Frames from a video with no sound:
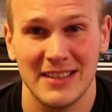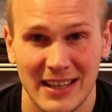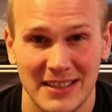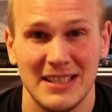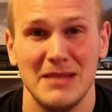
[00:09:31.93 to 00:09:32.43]
and I
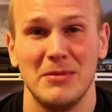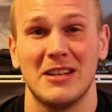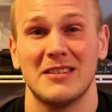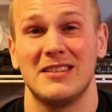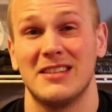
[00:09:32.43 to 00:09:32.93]
can see
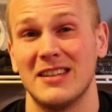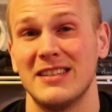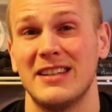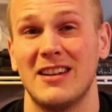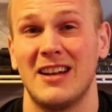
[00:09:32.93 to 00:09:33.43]
because it
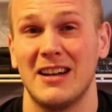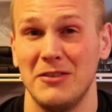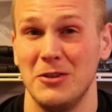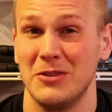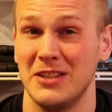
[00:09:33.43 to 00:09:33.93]
doesn't get a lot
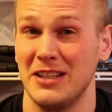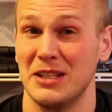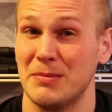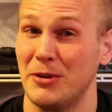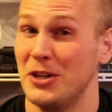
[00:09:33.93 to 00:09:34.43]
of use, it
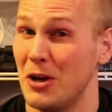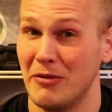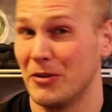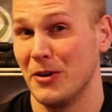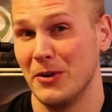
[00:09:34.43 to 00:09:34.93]
gets pretty
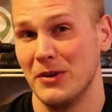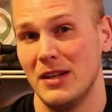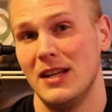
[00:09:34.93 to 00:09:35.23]
overgrown.